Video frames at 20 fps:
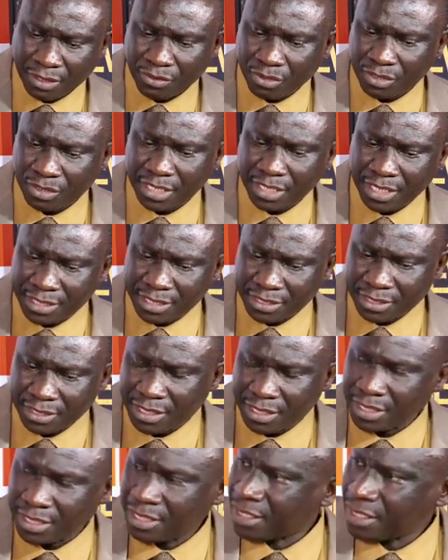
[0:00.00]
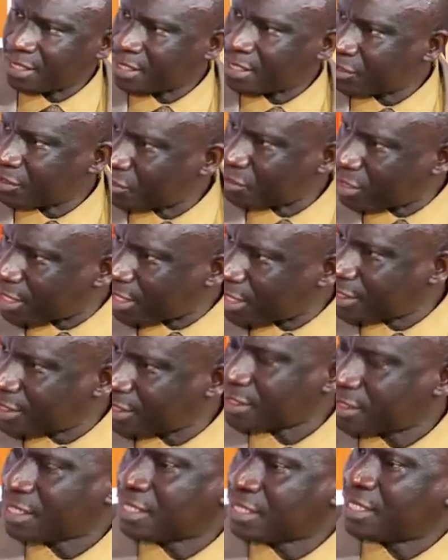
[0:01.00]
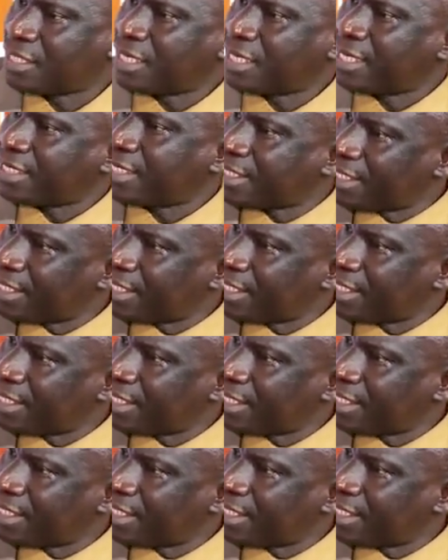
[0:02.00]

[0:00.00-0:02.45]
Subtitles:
hotels, restaurants, and